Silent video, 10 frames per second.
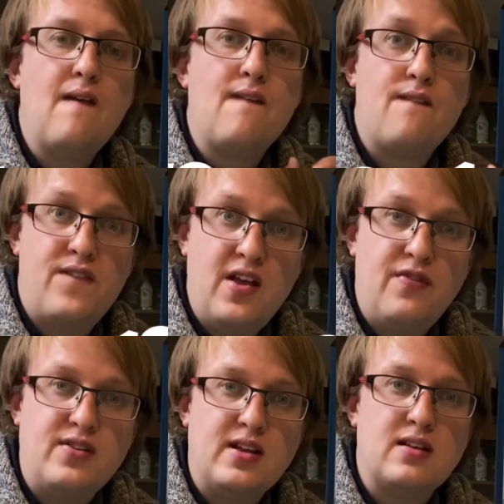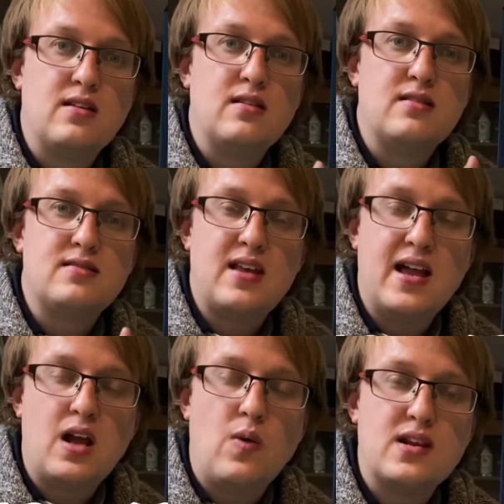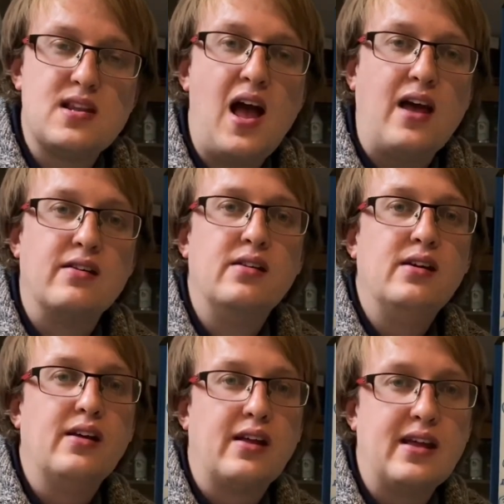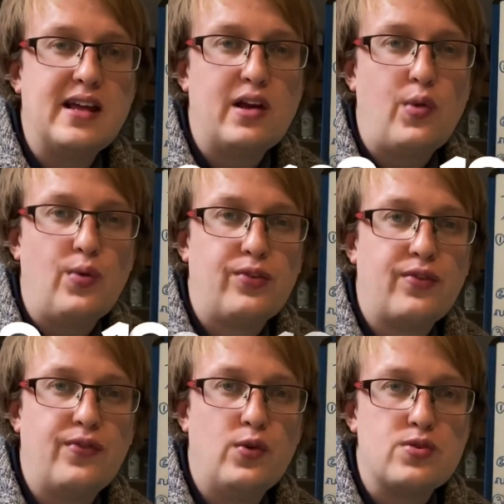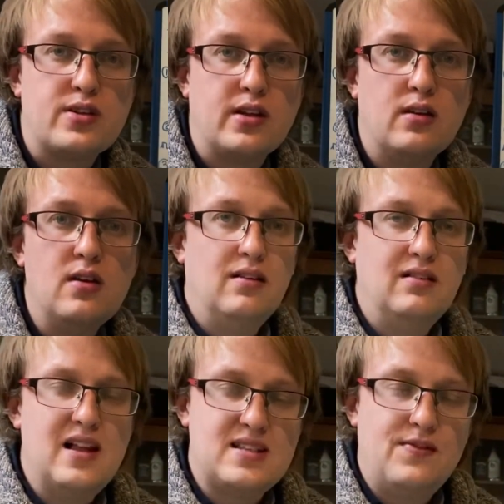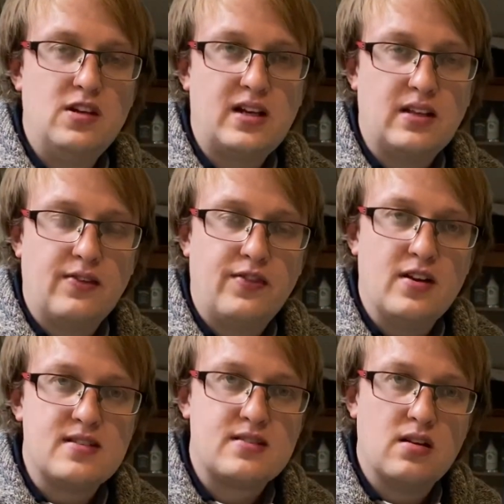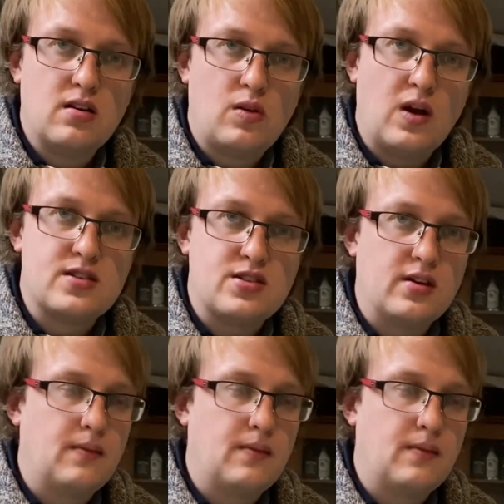50 take away 10 equals 40. Let's have a look at the first question.